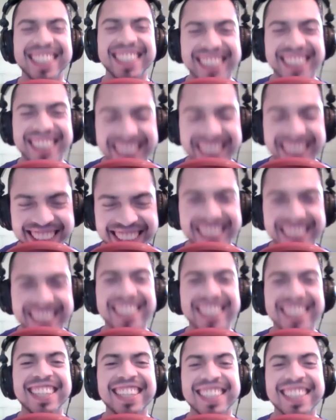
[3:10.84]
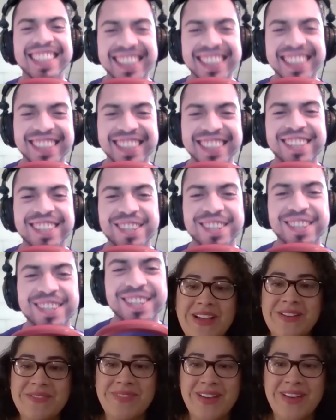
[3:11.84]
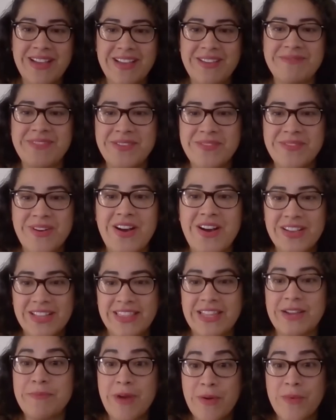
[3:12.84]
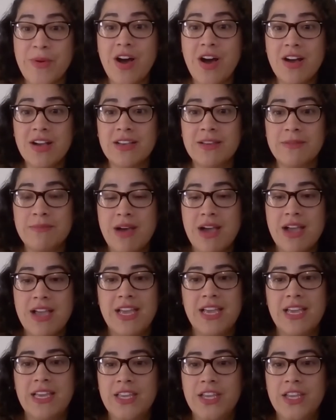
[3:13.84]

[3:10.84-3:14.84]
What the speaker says: them. These are my rock. They're my rock, my